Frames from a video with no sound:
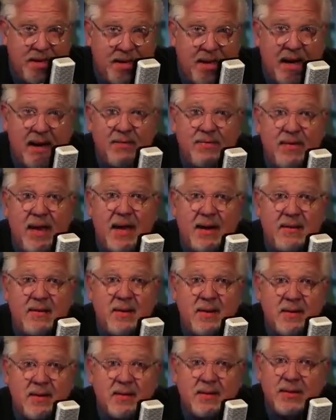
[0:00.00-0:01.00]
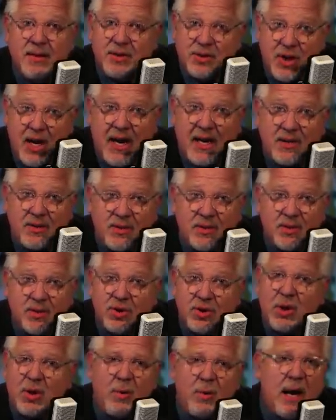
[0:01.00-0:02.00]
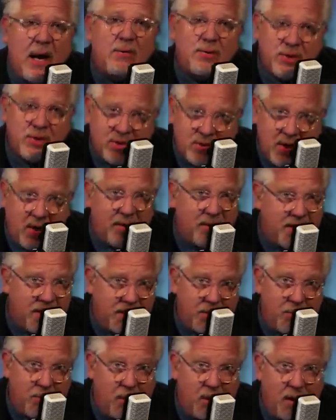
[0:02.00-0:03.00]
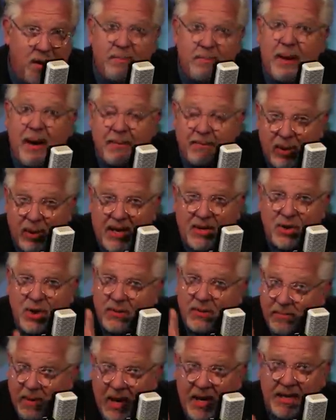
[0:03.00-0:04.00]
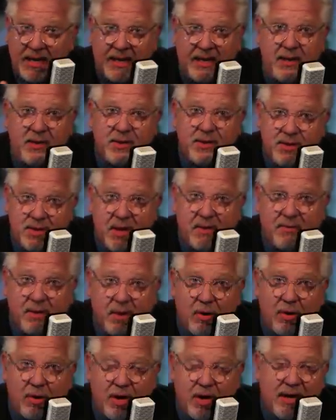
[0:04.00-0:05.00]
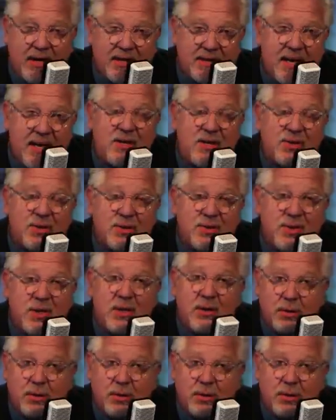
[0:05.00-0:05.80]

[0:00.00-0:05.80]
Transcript: and then the chance to show how sorry you are by pledging money to several organizations,